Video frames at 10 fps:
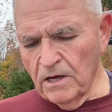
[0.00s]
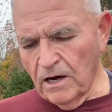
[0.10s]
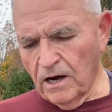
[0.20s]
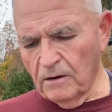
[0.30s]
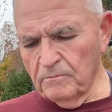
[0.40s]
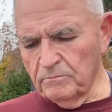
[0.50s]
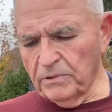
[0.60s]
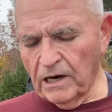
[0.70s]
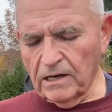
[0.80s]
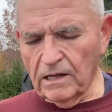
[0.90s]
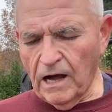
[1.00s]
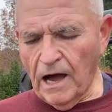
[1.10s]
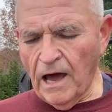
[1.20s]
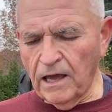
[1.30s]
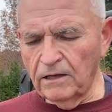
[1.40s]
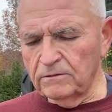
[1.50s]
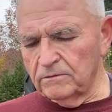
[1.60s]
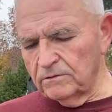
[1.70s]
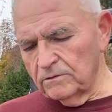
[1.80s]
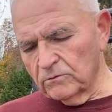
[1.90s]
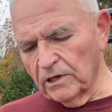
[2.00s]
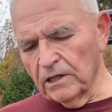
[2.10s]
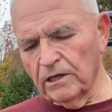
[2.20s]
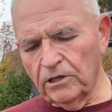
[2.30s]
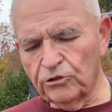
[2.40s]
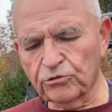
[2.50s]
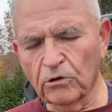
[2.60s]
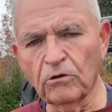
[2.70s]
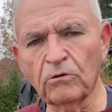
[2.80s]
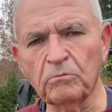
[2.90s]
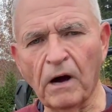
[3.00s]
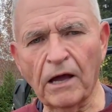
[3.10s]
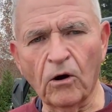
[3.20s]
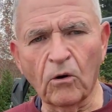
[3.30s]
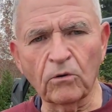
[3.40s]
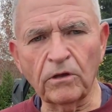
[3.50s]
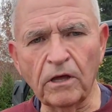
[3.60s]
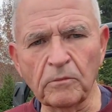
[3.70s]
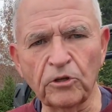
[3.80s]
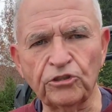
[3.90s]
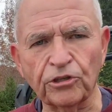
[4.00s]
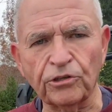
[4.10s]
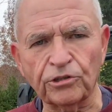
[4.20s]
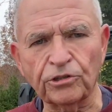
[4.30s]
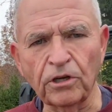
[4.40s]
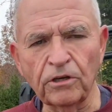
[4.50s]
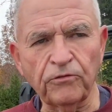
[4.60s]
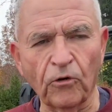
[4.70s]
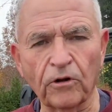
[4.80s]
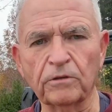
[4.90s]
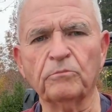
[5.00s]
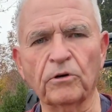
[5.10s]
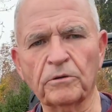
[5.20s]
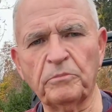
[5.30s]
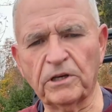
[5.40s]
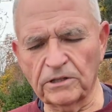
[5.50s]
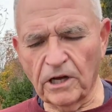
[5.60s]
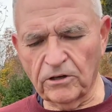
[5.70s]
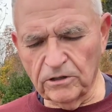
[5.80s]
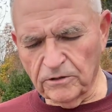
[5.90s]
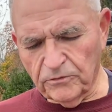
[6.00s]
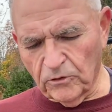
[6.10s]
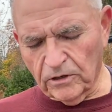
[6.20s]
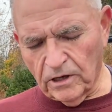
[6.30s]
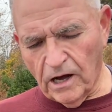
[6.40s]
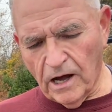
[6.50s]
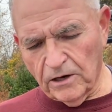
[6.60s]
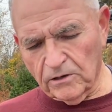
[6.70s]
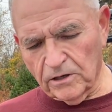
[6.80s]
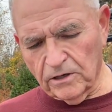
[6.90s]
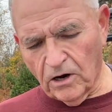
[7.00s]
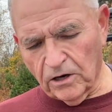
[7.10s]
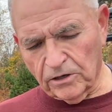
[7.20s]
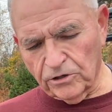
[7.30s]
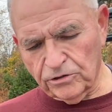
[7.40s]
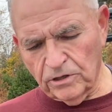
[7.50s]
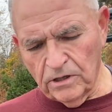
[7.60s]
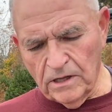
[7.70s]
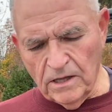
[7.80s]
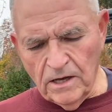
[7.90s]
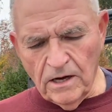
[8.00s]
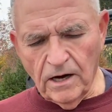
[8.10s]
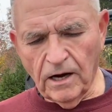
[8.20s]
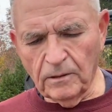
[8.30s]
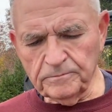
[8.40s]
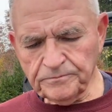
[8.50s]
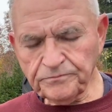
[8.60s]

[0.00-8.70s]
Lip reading: But I really drew my own images for the book because I couldn't afford to hire an artist. And